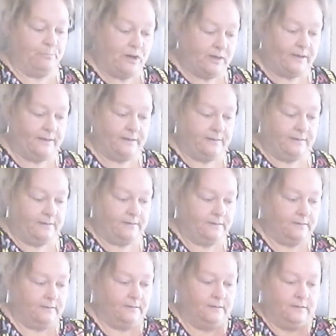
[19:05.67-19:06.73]
but
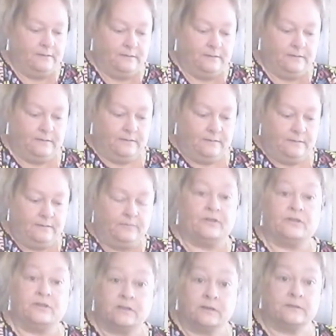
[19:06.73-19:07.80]
the
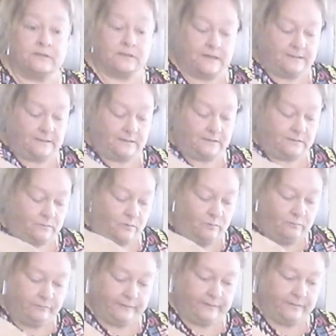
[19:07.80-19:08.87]
sun's nice, so
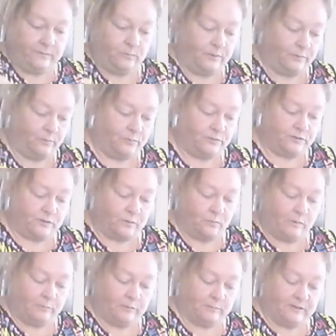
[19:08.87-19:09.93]
hopefully the weather will start
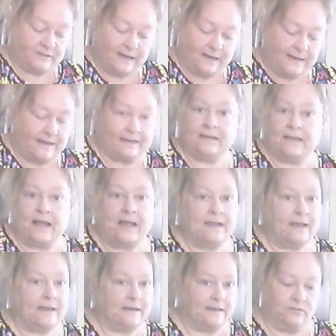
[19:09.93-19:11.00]
warming up because I gotta
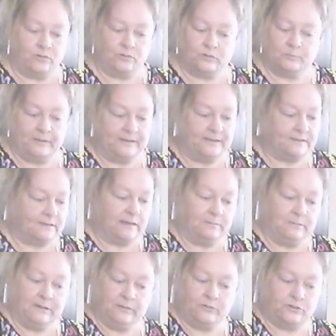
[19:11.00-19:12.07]
get those plants in. I
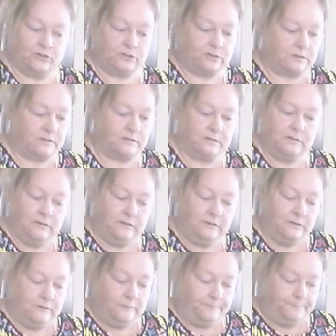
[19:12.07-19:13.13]
mean, they're just.
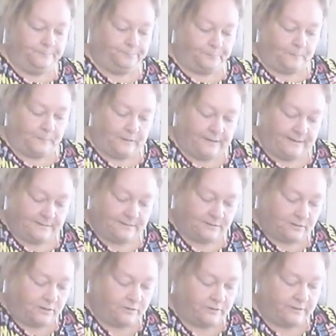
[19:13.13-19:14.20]
Okay, it's
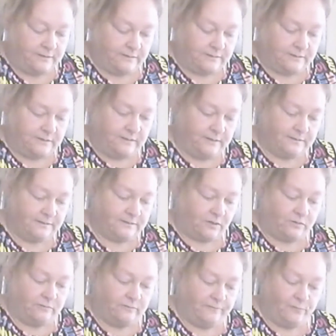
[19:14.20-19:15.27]
starting
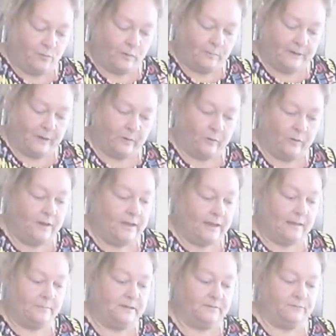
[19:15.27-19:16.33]
to form here.
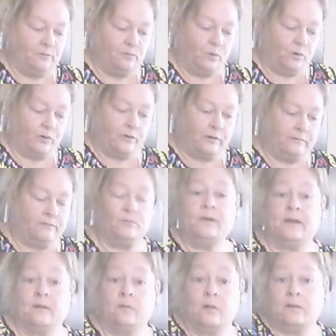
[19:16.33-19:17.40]
I mean, if you
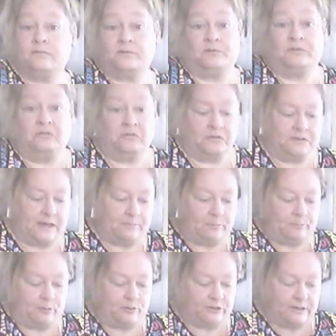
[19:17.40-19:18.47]
had gloves or you're the type
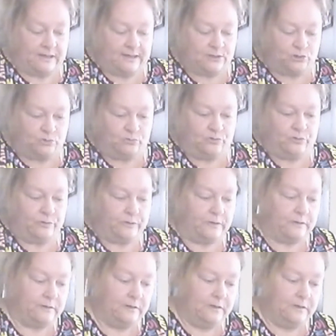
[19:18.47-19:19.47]
of person, I guess you could